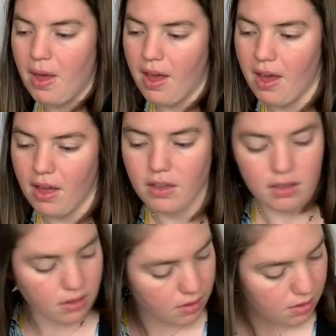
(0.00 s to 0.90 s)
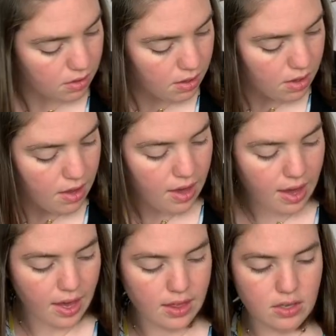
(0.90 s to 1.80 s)
bag,
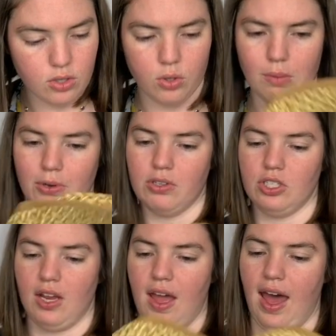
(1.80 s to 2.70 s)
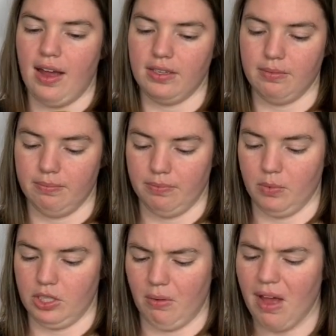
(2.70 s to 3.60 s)
and the Tory Burch hat,
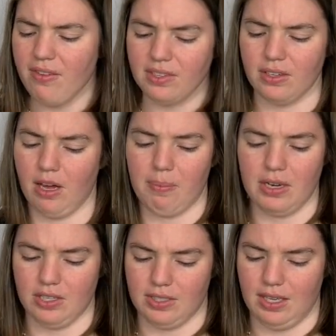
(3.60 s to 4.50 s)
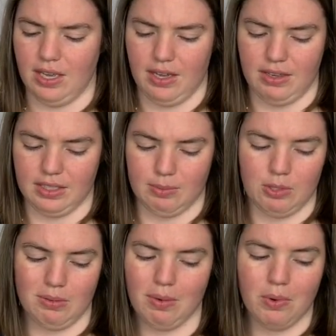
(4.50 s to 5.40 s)
which I will have to look up and just see, is it
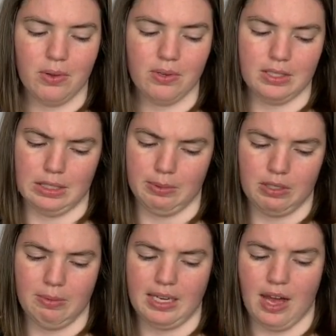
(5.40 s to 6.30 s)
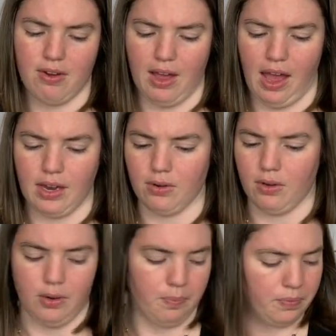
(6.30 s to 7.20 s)
supposed to be rolled? Is it supposed to be down? I
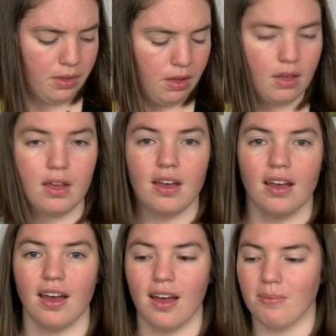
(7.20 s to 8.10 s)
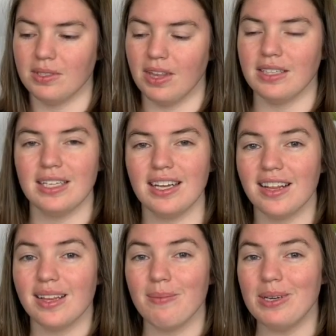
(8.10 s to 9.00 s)
don't know. So that's it.
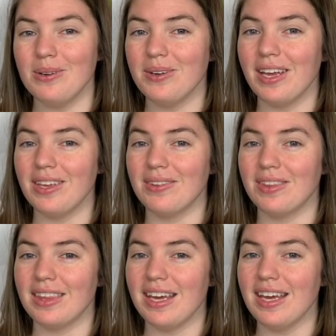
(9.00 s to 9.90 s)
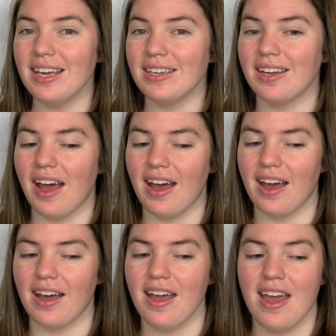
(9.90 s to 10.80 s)
Let me know what you think.
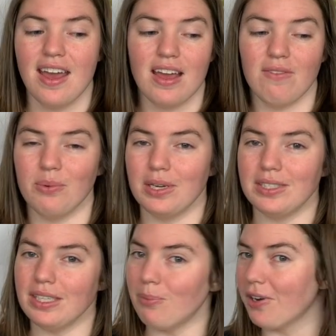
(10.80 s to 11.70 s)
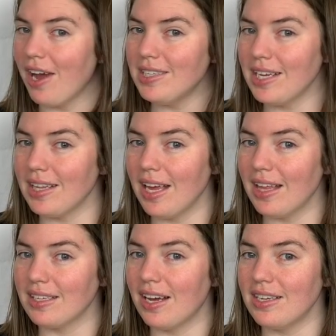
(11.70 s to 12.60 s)
If you want to see more content
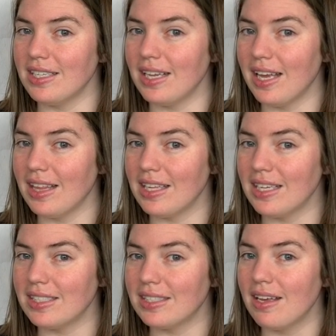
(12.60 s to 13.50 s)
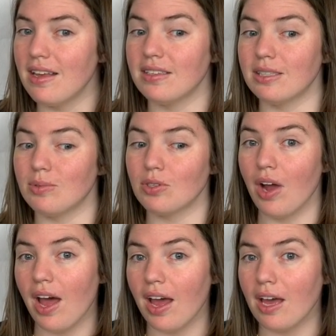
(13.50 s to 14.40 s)
like this,
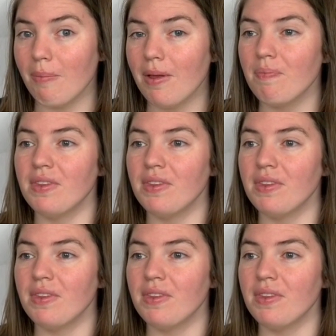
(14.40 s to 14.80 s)
subscribe,